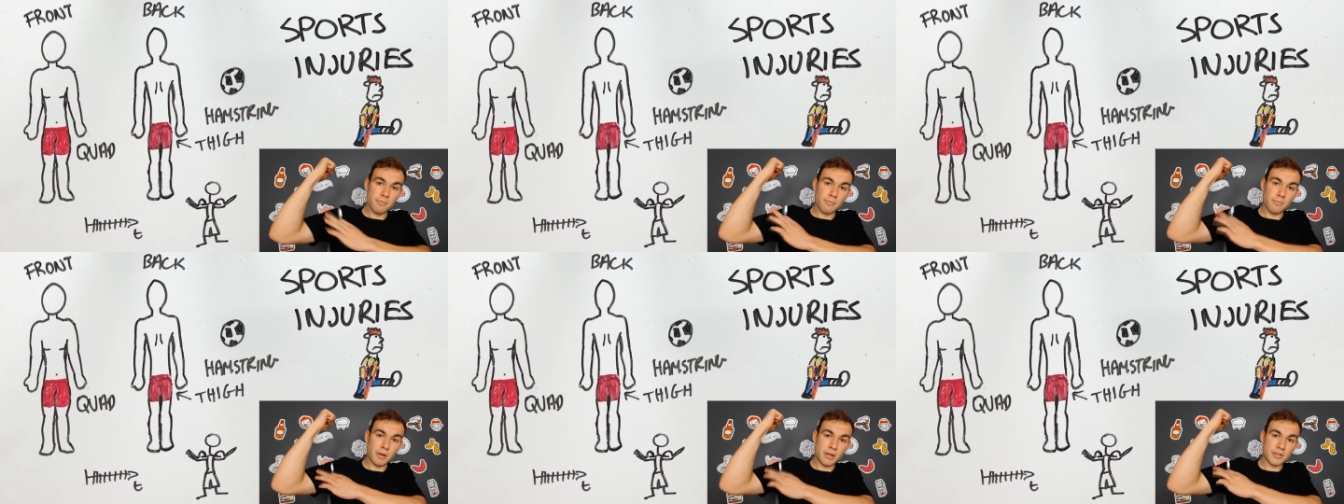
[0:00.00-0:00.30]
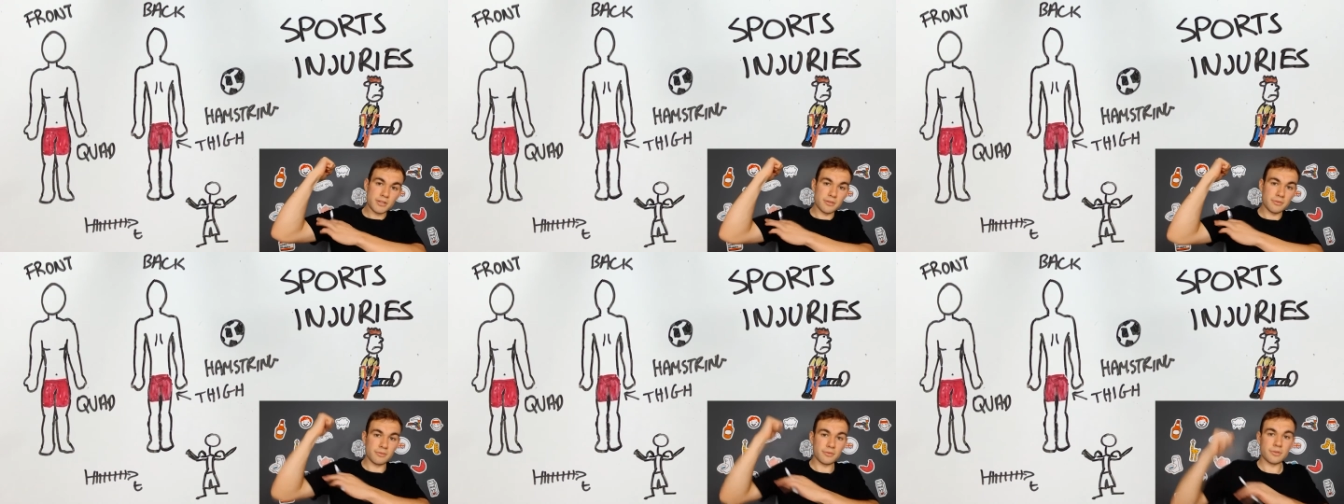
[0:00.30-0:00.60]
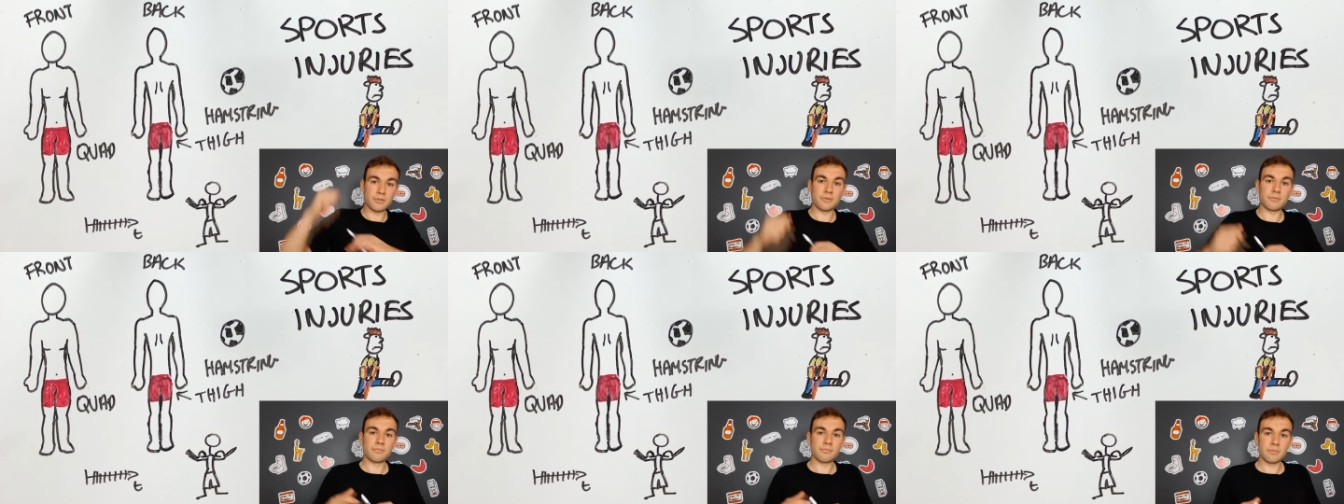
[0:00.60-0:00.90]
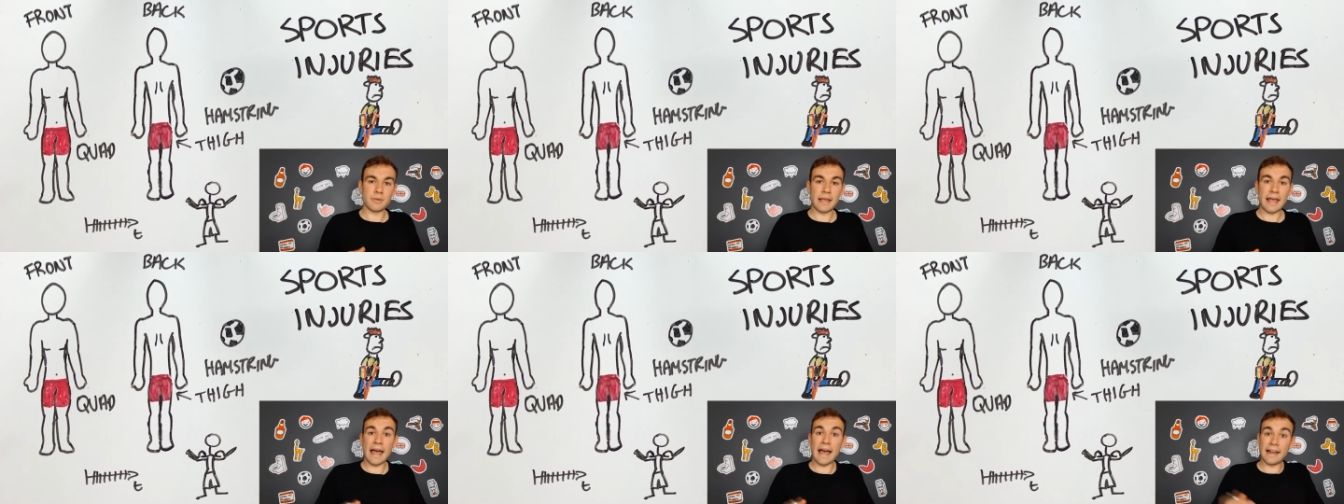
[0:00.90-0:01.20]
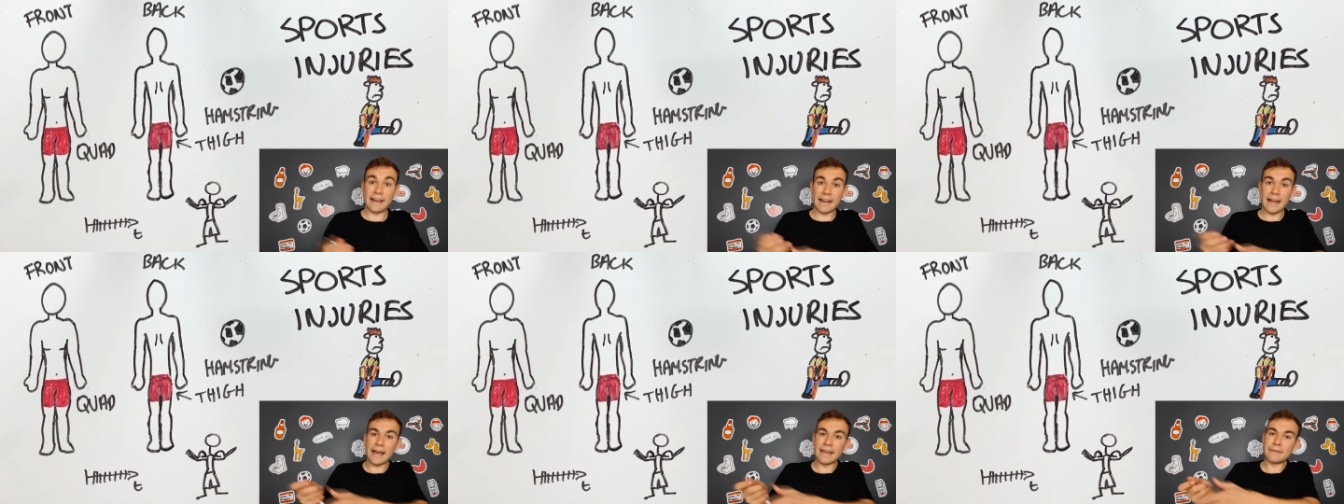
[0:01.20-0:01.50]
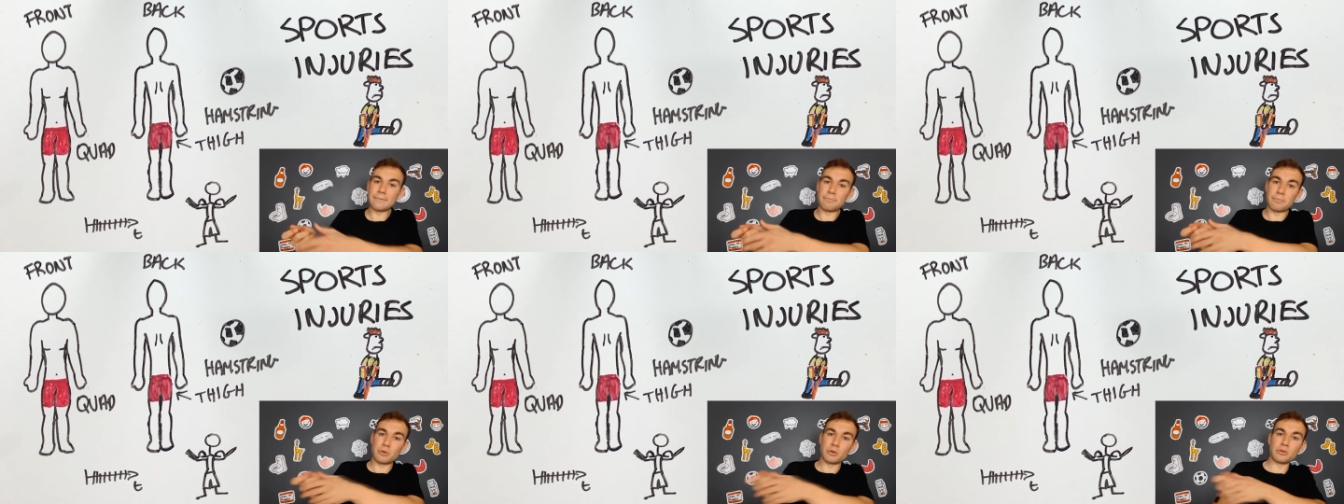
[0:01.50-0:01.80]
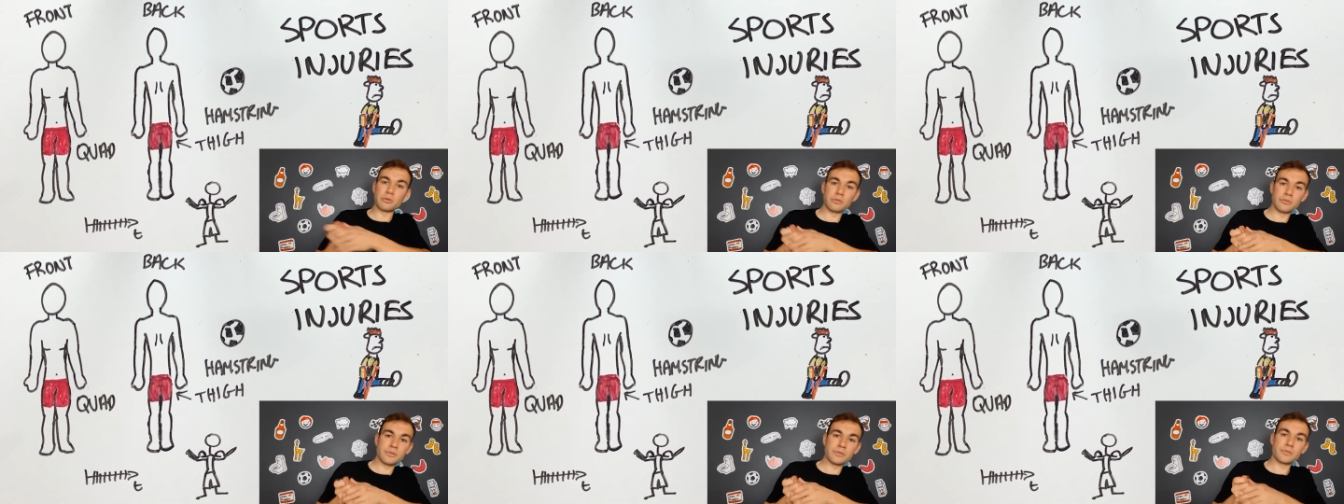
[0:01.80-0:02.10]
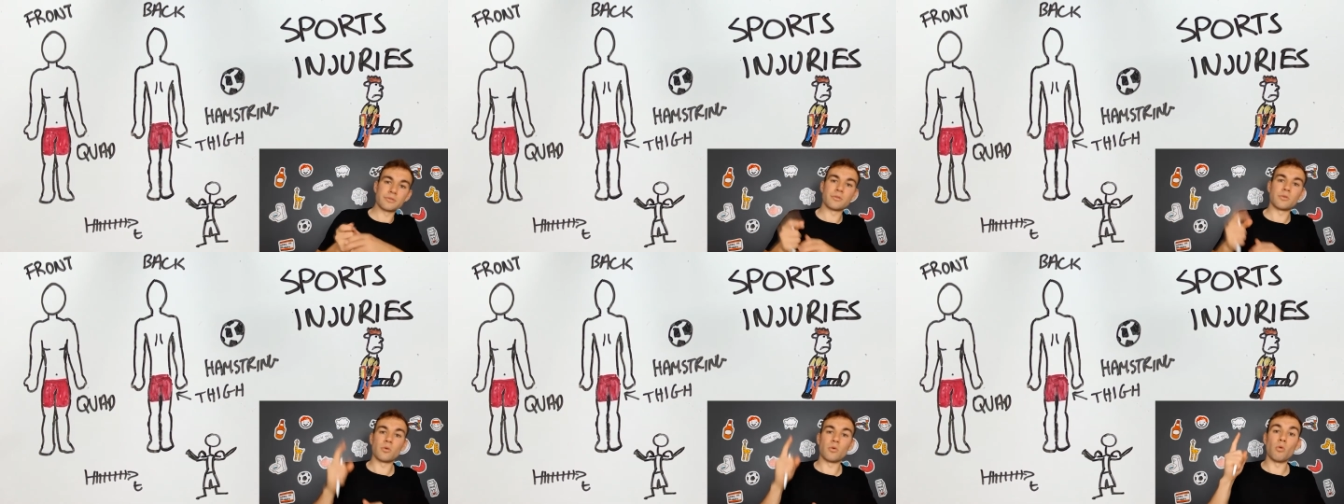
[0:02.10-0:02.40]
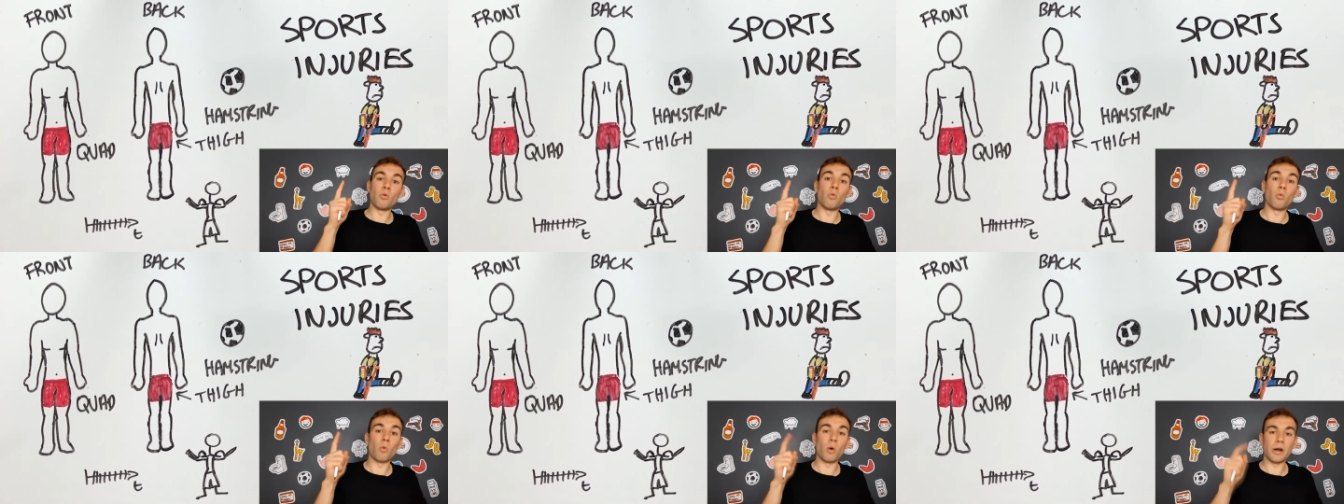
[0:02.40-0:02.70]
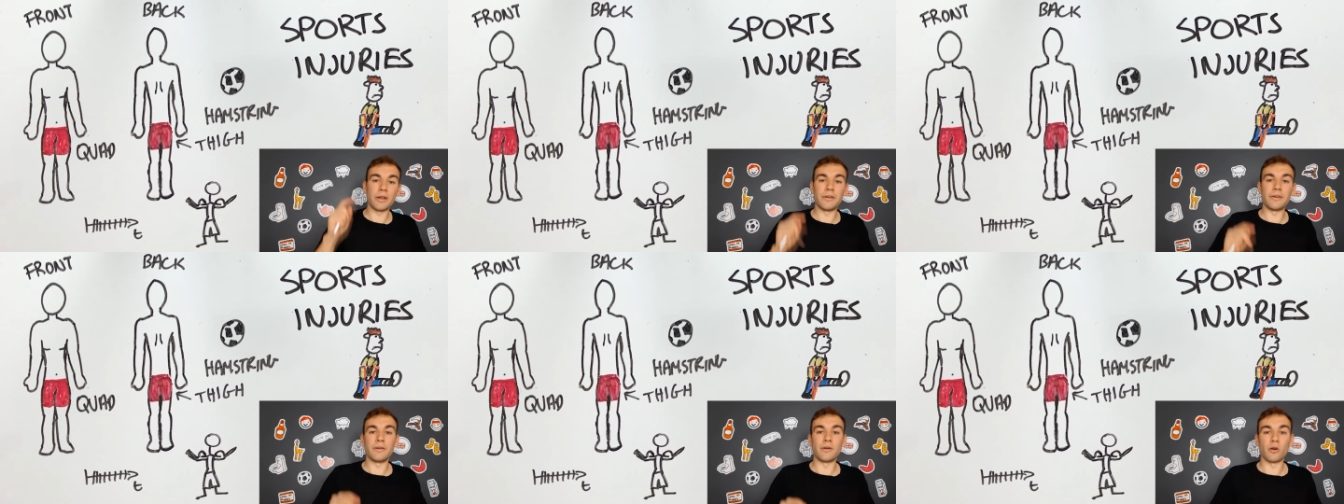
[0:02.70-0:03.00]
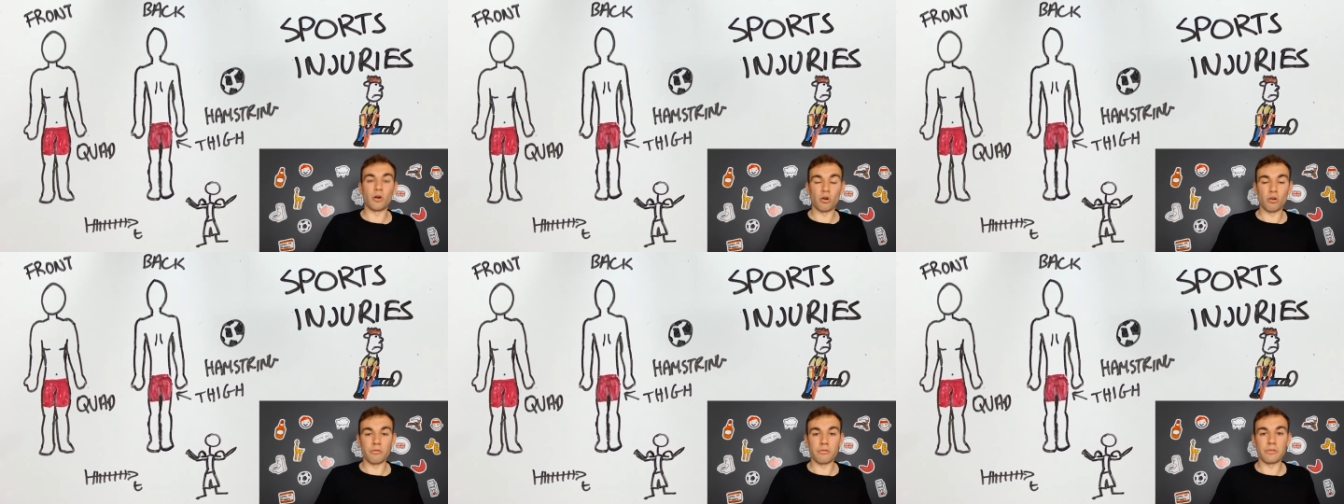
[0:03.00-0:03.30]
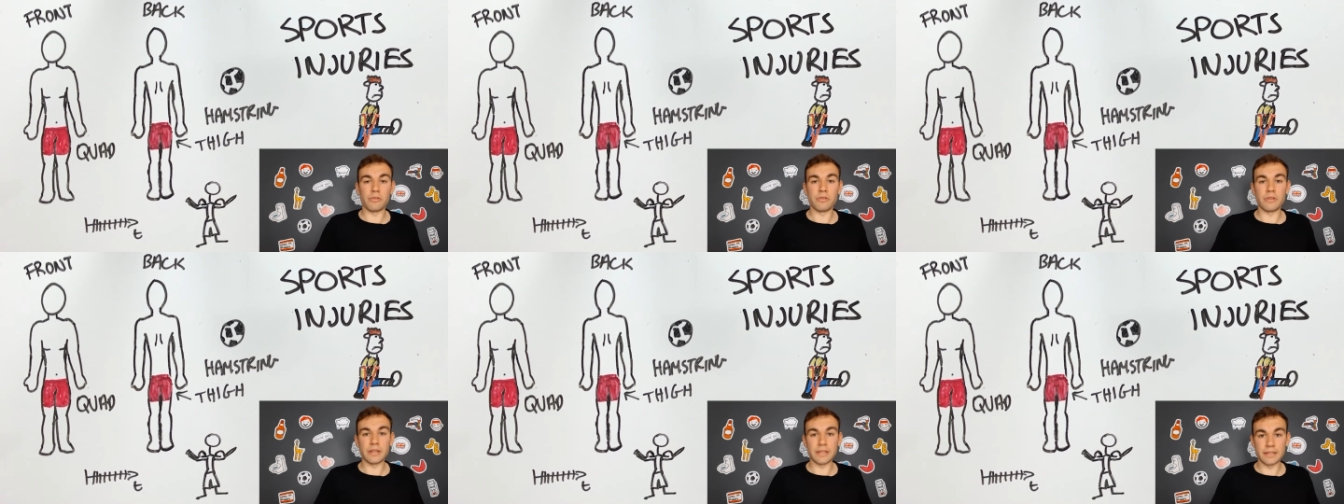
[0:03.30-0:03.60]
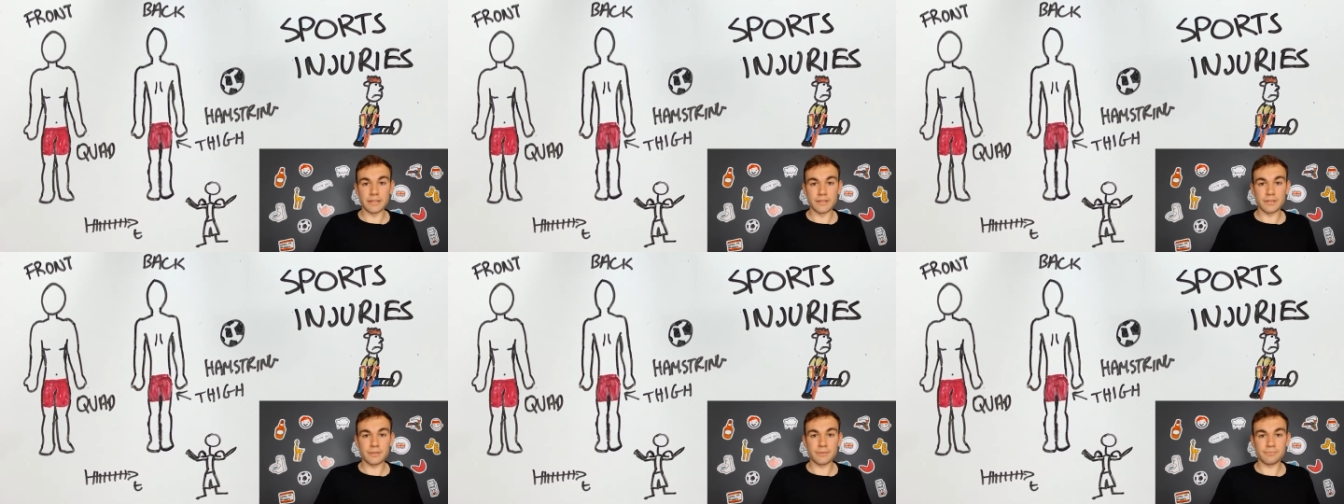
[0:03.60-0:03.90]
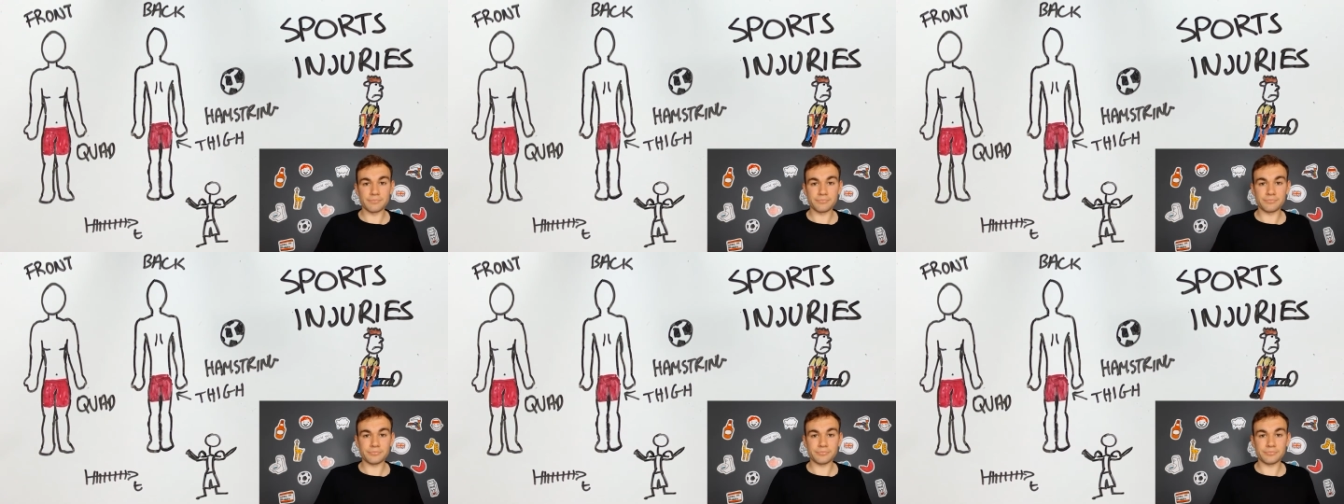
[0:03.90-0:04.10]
muscles, and I pulled one of these.